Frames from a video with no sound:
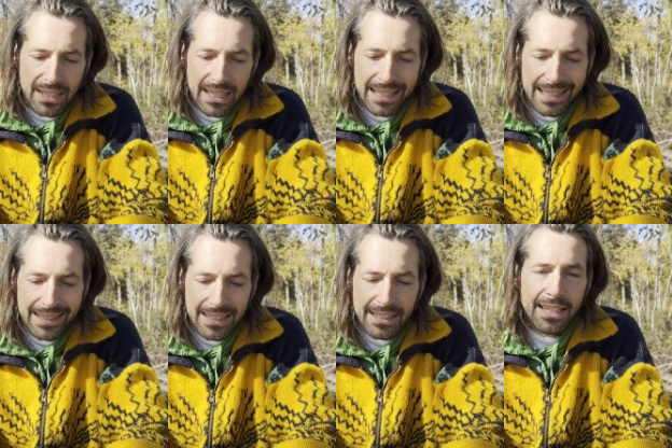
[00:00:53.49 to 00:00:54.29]
and I
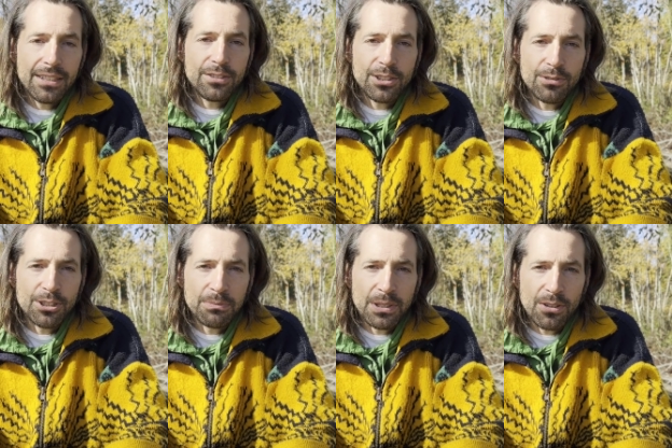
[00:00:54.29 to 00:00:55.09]
think the answer to it
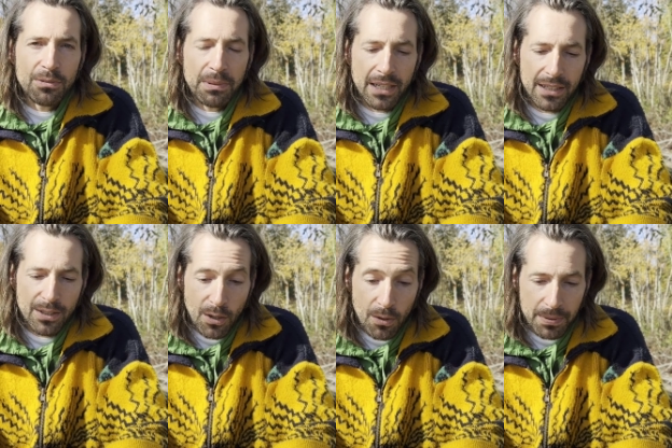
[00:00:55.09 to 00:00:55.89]
should be heard by
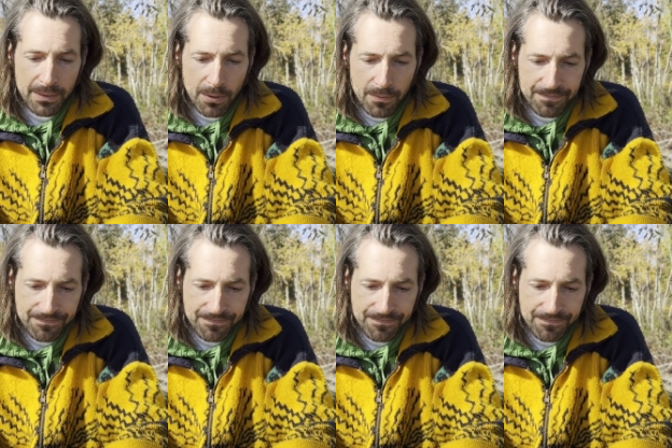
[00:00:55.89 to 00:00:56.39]
all people.